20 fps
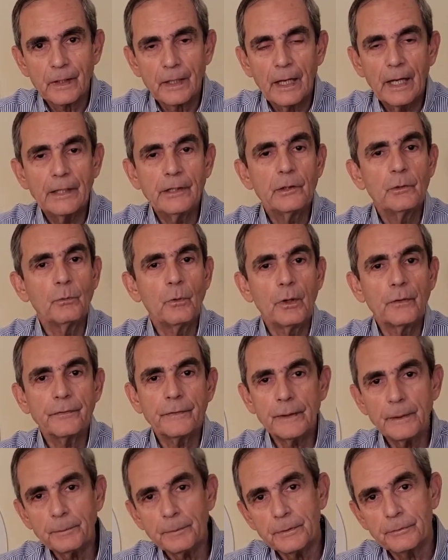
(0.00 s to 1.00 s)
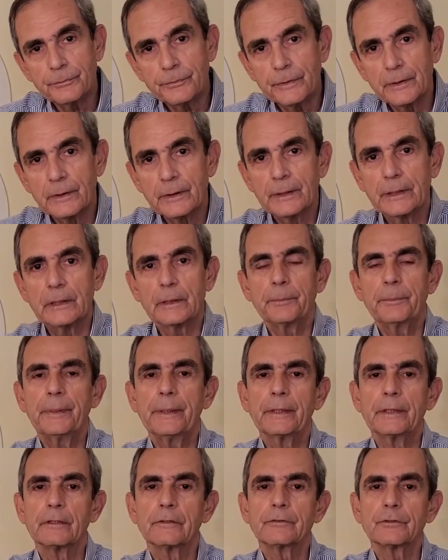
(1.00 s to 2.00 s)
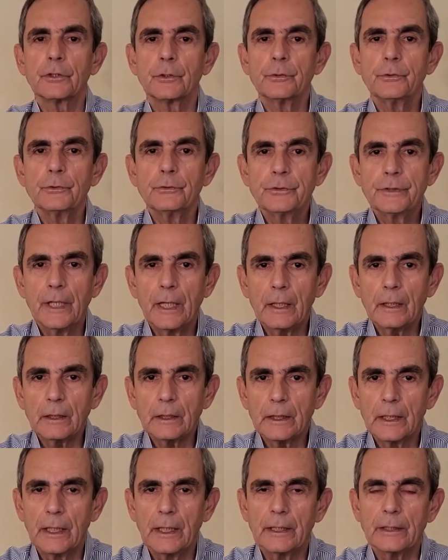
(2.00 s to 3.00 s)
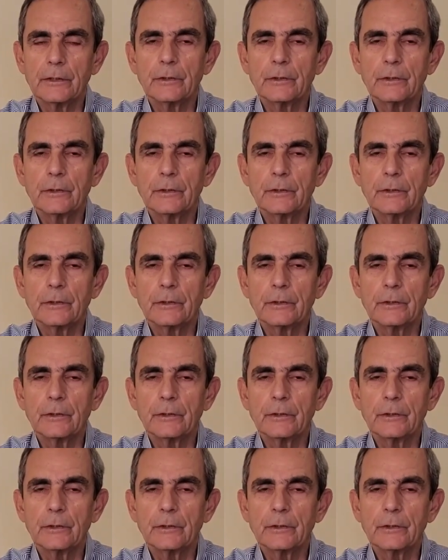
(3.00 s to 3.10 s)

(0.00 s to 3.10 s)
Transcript: And you want them to feel independent. So you delegate.